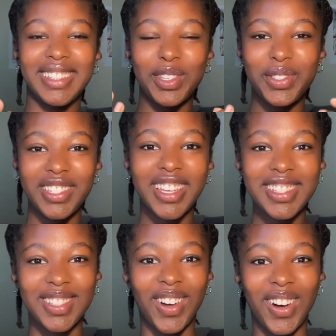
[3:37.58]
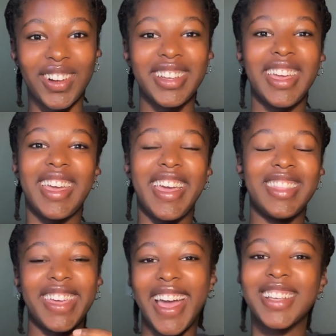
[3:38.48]
you sing a song
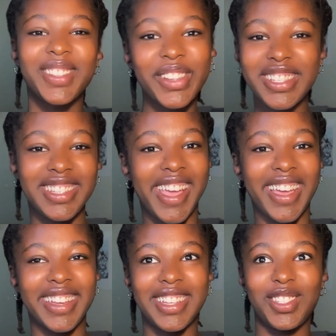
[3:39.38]
and they ask you to stand,